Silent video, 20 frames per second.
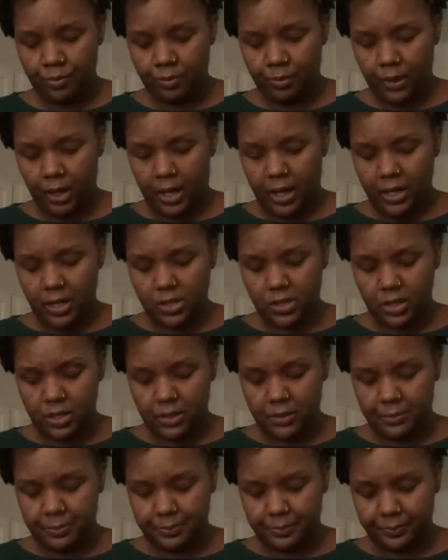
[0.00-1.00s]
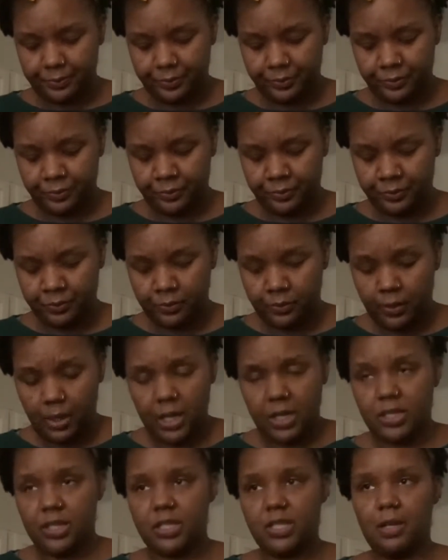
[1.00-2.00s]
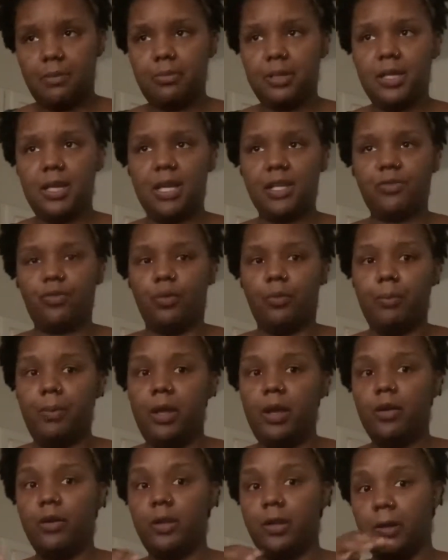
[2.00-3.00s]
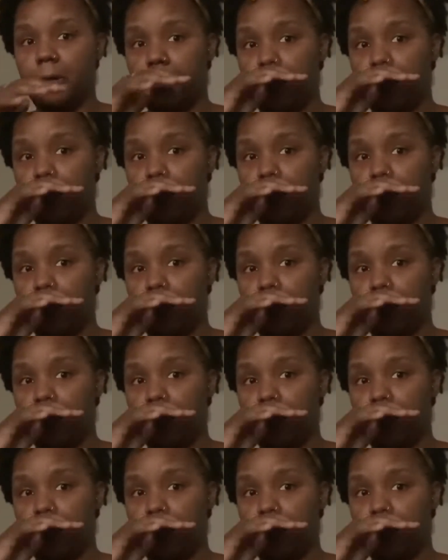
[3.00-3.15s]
Honestly. That's just something that's familiar.